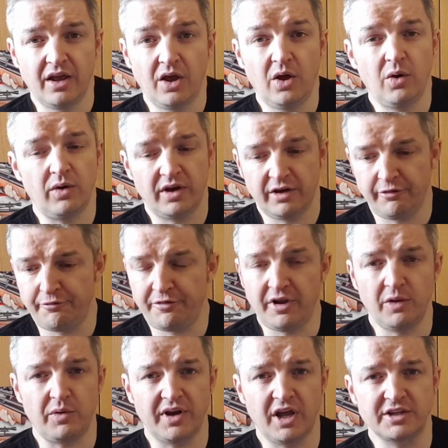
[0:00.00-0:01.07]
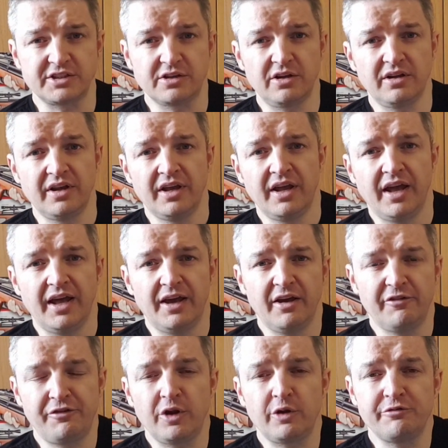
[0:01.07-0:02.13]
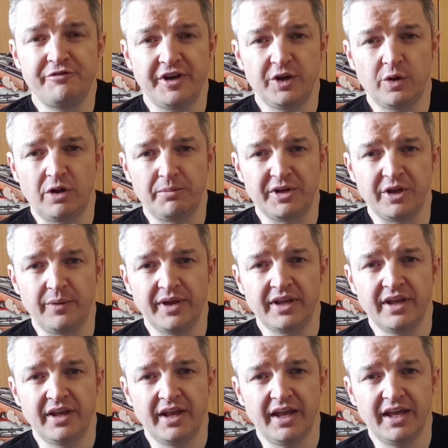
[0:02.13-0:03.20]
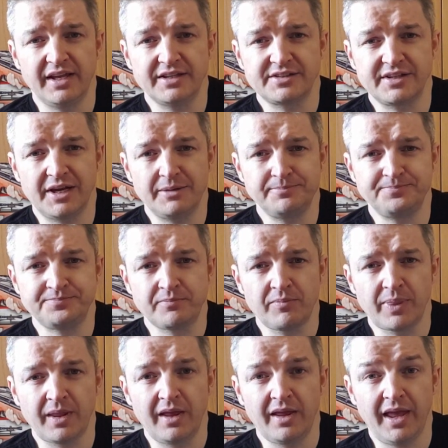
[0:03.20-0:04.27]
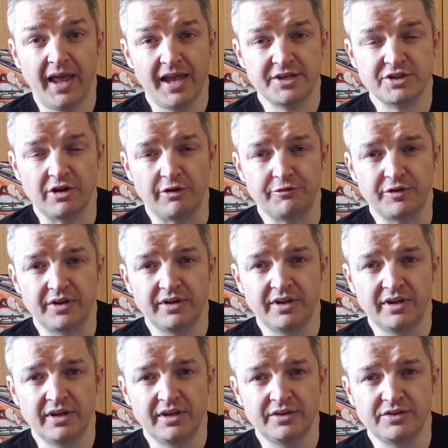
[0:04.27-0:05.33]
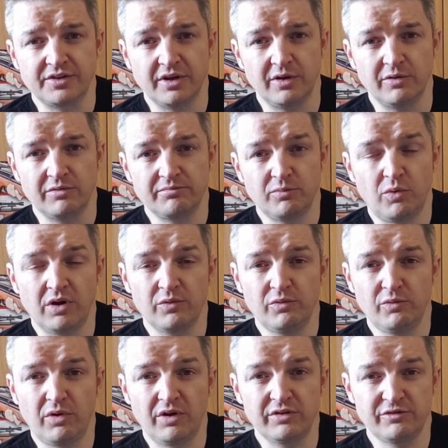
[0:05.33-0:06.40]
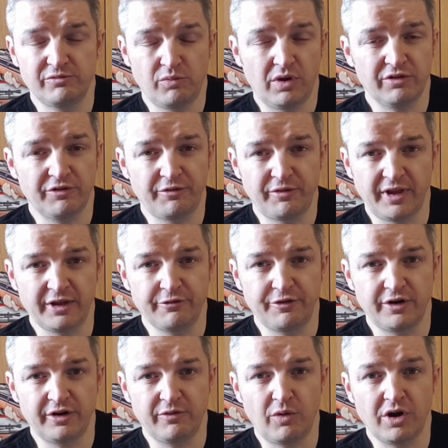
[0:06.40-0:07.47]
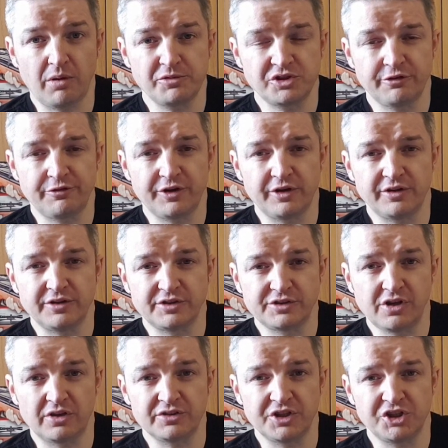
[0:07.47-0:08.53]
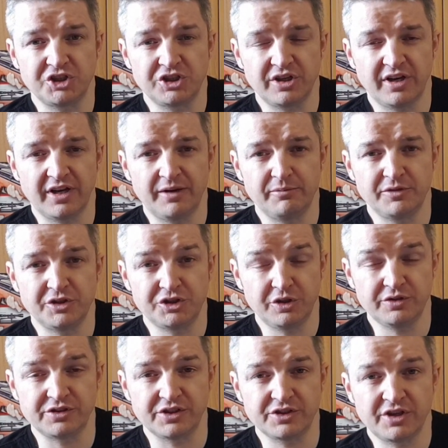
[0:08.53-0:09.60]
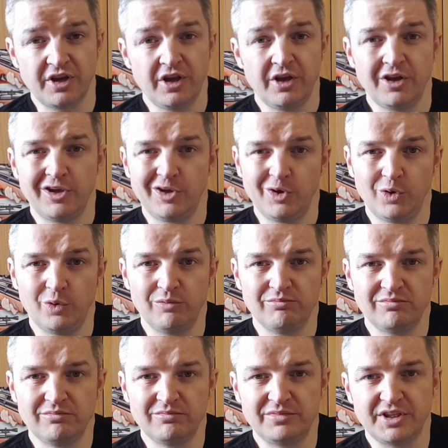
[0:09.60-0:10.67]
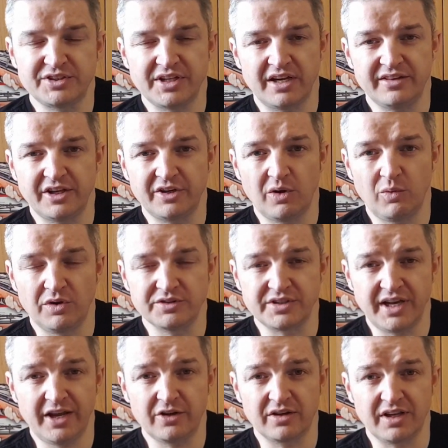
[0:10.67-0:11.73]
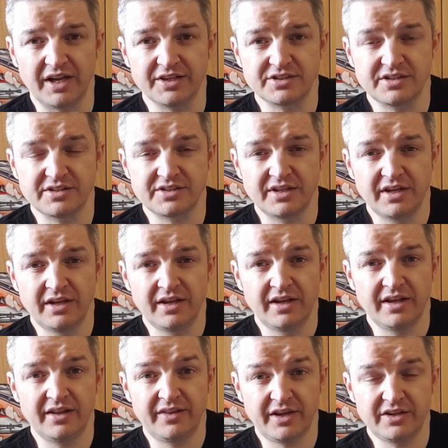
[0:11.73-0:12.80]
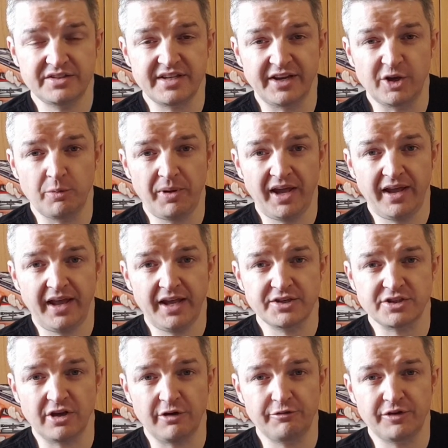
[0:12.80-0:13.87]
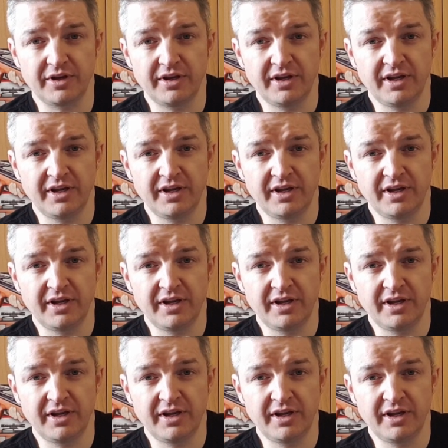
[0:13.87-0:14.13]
and a follow-on article, a follow-on video I'll be doing is airsoft. So one option for Scottish shooters who decide they don't want an airgun license, they could take up airsoft.